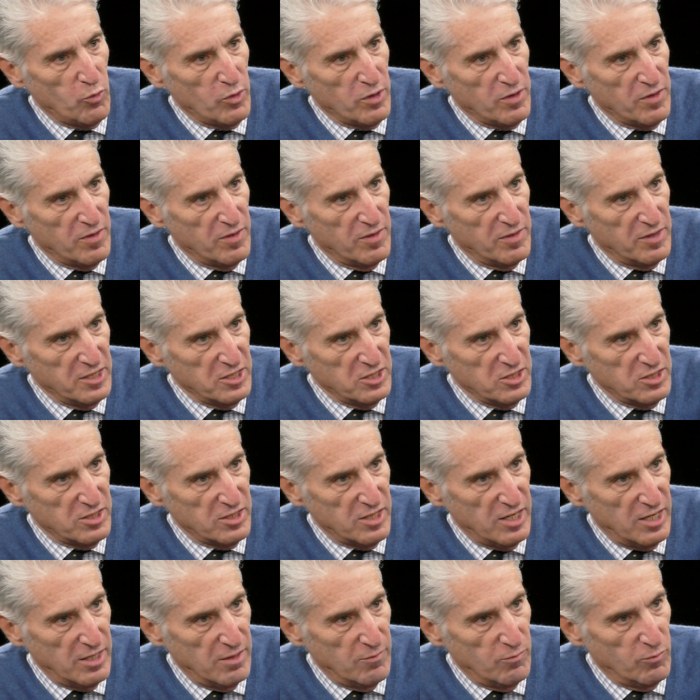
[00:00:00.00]
with these
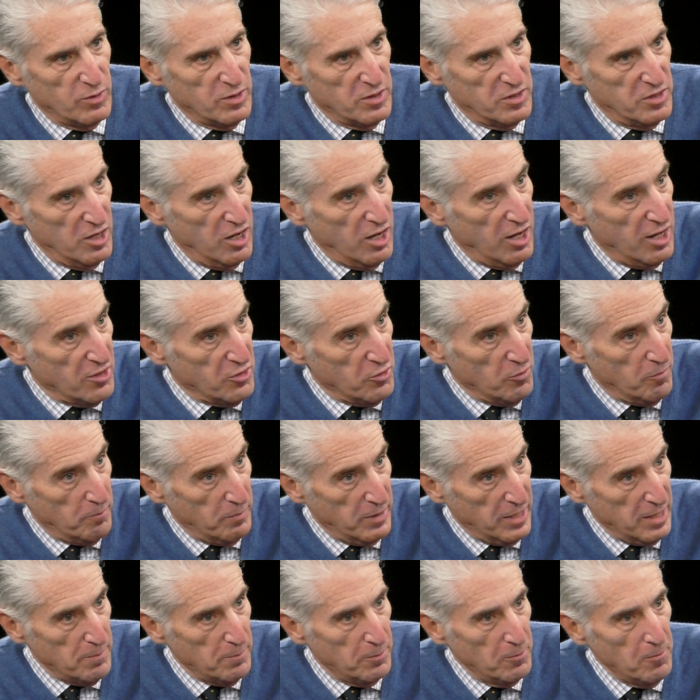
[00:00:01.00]
with other
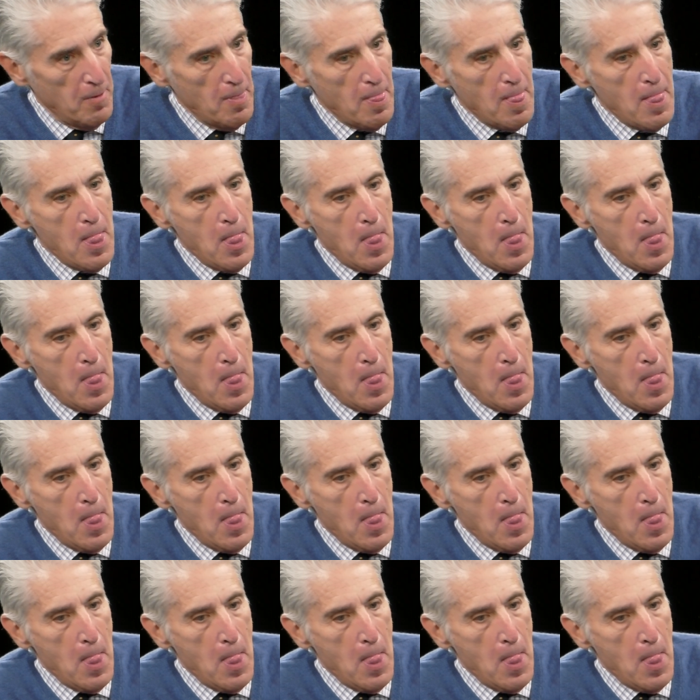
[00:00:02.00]
people.